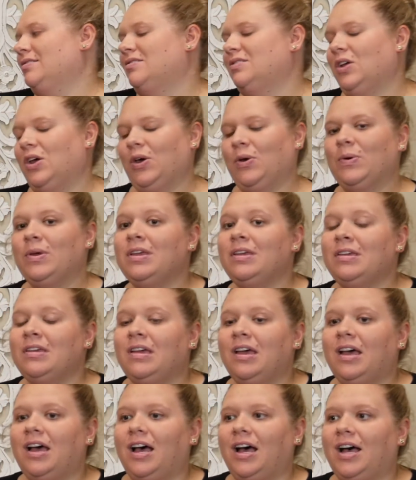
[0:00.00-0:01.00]
So
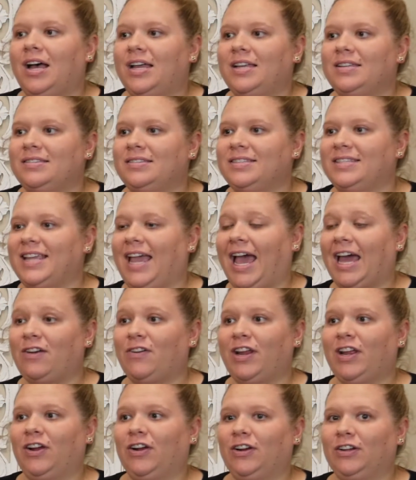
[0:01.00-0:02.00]
us
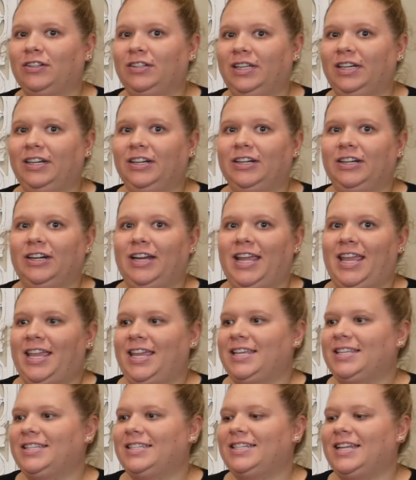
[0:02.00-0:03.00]
scattering our glitter
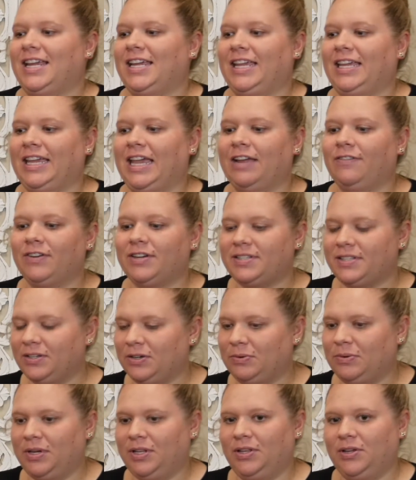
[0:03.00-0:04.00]
is taking every
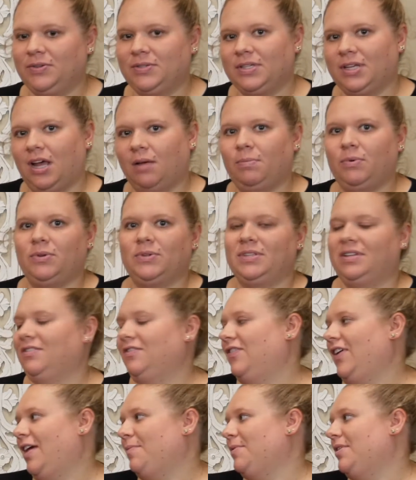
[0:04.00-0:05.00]
single one of those couples and
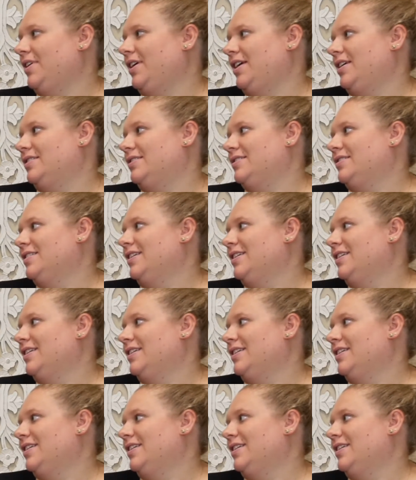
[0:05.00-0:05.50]
families